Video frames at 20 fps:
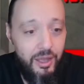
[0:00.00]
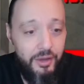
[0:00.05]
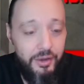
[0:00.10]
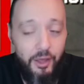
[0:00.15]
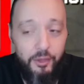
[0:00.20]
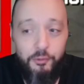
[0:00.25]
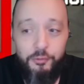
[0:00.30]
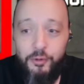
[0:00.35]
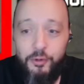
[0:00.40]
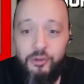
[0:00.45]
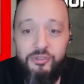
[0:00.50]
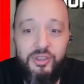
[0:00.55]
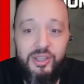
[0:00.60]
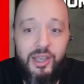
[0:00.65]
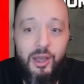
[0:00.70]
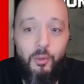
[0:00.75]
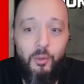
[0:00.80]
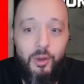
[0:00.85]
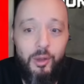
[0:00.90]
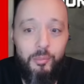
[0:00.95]
Now, the first
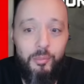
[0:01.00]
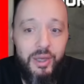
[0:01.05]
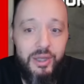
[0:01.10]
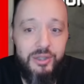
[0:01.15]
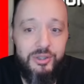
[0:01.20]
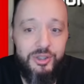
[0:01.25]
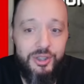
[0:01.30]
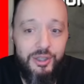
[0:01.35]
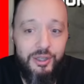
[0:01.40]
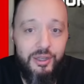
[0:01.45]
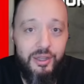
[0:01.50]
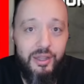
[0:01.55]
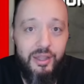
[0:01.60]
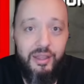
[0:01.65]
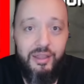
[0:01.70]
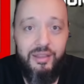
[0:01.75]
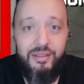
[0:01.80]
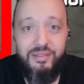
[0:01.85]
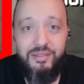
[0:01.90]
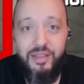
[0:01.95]
thing I want to mention
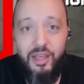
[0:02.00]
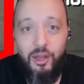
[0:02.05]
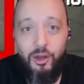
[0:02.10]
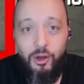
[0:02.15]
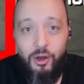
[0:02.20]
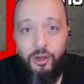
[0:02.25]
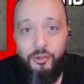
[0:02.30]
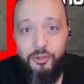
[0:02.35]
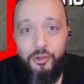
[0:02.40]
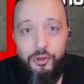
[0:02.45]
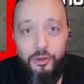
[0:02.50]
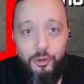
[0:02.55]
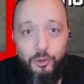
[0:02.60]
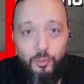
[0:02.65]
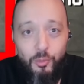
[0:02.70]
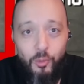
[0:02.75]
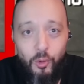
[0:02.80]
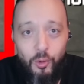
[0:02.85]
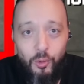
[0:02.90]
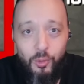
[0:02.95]
is that on the
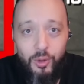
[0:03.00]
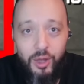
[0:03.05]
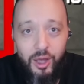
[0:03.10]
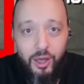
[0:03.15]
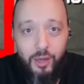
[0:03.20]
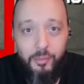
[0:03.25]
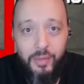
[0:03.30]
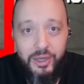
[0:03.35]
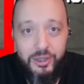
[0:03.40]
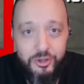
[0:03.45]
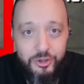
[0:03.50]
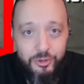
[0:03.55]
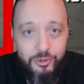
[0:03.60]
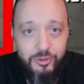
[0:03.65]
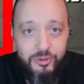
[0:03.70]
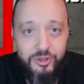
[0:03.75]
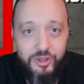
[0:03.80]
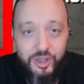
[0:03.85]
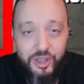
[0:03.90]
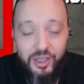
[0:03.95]
new Mortal Kombat
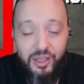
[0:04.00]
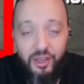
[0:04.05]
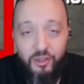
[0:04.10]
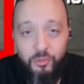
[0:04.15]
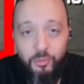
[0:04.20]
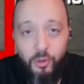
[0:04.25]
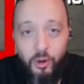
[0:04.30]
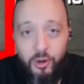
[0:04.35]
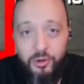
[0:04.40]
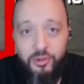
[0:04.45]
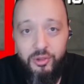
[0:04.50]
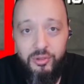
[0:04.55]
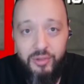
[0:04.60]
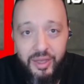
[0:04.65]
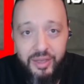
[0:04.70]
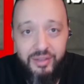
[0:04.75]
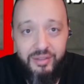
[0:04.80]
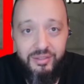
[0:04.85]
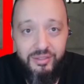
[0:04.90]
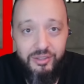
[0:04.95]
Trilogy, as part of the
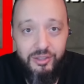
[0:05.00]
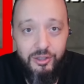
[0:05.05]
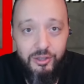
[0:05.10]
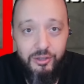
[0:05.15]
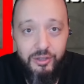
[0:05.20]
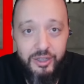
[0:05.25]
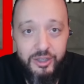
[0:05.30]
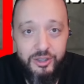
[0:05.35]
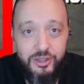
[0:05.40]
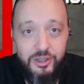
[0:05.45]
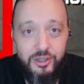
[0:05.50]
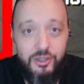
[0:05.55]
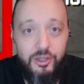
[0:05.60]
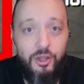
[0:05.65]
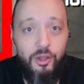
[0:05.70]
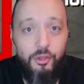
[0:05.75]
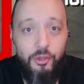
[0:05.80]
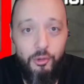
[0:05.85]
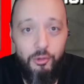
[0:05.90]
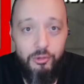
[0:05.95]
Legacy Collection,
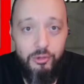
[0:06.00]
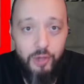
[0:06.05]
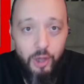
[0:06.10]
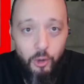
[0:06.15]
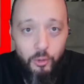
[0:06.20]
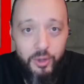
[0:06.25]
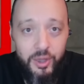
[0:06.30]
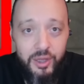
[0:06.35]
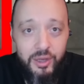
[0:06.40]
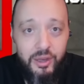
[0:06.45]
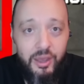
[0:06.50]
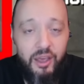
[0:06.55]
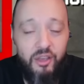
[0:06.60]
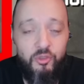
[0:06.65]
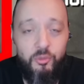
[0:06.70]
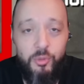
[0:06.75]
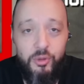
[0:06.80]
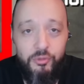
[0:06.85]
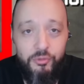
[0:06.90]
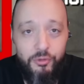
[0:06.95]
the loading
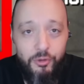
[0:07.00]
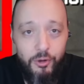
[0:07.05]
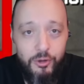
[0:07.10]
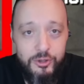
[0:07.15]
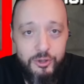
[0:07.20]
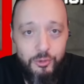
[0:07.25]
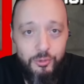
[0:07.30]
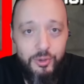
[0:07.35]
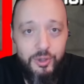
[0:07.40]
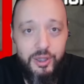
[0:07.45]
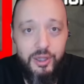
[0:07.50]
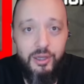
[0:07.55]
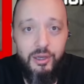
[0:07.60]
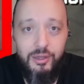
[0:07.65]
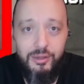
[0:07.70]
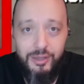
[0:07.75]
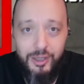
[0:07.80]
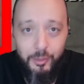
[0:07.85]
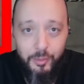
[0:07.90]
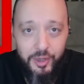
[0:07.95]
has been virtually
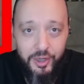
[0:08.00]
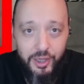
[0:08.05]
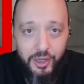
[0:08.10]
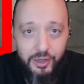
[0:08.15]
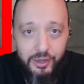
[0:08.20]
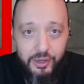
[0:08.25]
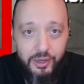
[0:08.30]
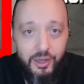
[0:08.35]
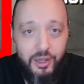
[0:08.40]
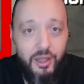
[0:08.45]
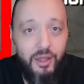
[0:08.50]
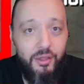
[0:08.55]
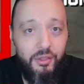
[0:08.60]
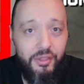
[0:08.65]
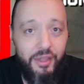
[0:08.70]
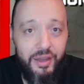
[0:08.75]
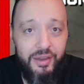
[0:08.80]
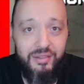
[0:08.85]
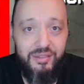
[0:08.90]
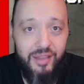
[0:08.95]
eliminated.
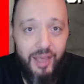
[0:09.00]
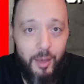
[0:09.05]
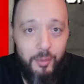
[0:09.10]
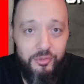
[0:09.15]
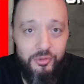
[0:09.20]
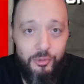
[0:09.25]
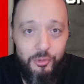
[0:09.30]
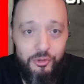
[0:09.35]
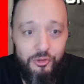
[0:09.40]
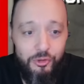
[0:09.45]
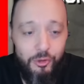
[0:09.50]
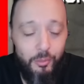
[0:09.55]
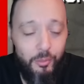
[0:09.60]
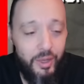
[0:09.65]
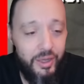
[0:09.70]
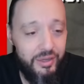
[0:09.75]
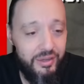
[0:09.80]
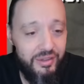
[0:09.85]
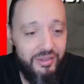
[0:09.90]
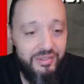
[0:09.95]
That is absolutely
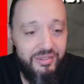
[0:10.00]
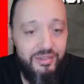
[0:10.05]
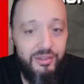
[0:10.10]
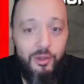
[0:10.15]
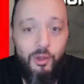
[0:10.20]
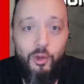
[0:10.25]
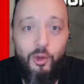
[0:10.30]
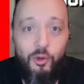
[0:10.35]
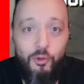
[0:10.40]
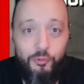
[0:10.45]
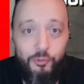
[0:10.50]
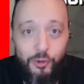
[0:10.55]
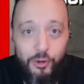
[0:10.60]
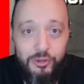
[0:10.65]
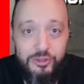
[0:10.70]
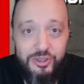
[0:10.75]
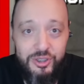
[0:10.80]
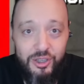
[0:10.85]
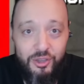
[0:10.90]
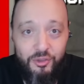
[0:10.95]
tremendous.
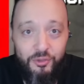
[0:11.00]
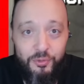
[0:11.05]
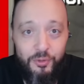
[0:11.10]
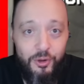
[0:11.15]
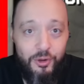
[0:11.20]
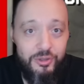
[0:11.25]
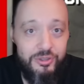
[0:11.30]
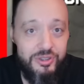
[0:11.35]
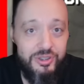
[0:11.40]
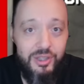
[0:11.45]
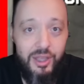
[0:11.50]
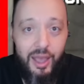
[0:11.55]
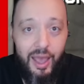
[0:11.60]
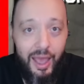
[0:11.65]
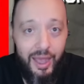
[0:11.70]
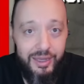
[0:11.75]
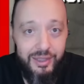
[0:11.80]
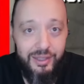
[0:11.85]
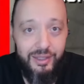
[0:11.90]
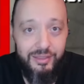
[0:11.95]
First things first,
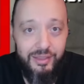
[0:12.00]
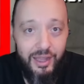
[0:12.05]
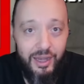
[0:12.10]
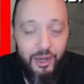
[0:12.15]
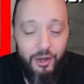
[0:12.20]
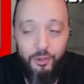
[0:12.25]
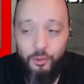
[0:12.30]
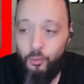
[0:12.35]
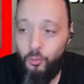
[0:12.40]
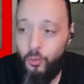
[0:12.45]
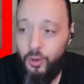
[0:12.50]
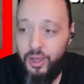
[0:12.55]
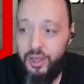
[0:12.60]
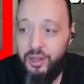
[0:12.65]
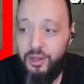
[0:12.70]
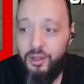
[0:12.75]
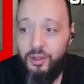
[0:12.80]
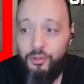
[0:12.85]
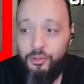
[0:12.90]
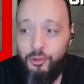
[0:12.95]
had to get that out of the
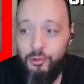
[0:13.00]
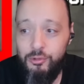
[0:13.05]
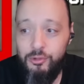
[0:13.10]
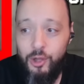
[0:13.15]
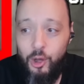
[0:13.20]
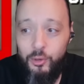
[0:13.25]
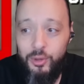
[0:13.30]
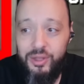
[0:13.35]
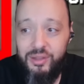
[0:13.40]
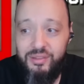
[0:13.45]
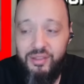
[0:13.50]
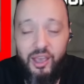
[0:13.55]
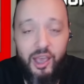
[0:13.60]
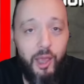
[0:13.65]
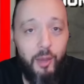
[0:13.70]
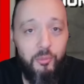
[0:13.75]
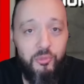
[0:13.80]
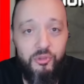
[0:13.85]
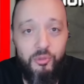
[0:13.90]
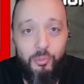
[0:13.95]
way. The loading
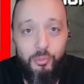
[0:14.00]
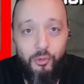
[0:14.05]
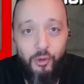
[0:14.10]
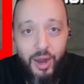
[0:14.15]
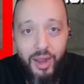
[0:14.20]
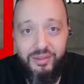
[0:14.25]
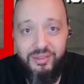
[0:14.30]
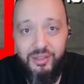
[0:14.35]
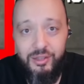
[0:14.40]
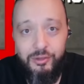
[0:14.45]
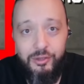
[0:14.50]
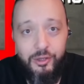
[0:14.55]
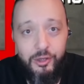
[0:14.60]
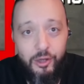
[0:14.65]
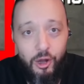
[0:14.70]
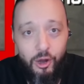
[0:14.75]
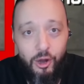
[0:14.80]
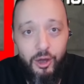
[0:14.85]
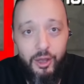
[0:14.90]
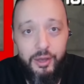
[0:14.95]
time's practically
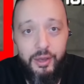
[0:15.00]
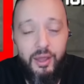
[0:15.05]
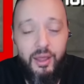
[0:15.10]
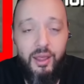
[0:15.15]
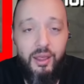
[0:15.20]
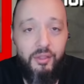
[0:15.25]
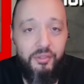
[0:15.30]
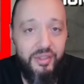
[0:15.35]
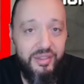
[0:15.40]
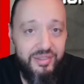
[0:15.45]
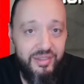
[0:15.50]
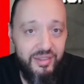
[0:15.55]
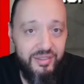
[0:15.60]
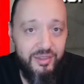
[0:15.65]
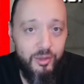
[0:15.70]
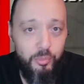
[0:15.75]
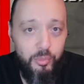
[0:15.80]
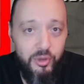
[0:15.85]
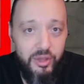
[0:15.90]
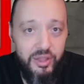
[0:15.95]
gone. This
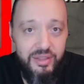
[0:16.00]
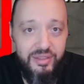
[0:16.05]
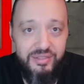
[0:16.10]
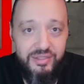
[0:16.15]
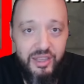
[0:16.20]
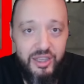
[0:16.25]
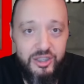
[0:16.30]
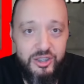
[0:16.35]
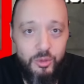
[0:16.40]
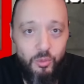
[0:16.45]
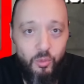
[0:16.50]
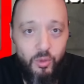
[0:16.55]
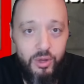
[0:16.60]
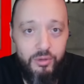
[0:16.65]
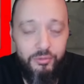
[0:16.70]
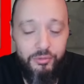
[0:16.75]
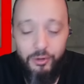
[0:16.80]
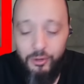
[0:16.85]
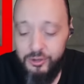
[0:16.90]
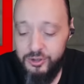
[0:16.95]
is the PlayStation
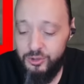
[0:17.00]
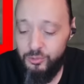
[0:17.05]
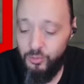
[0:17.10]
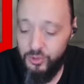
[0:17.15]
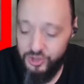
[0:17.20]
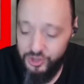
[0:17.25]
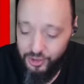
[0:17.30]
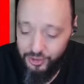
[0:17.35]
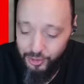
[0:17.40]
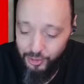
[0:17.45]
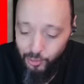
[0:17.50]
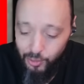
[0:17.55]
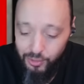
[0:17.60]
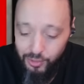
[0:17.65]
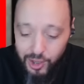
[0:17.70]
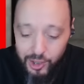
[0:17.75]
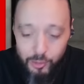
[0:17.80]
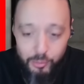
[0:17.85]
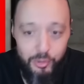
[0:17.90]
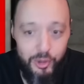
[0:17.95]
1 version, which I know a
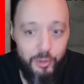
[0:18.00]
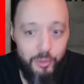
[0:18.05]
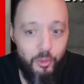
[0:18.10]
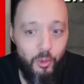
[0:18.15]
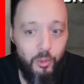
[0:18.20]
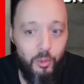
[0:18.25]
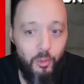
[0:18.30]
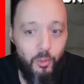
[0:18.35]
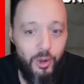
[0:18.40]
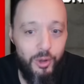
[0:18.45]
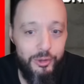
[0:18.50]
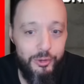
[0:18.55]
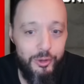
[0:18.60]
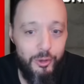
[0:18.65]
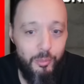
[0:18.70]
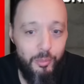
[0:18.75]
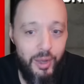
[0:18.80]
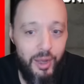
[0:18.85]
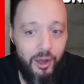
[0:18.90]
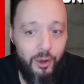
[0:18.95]
lot of people were wondering
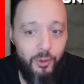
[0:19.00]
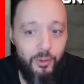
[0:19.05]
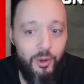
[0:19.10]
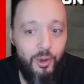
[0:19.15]
about.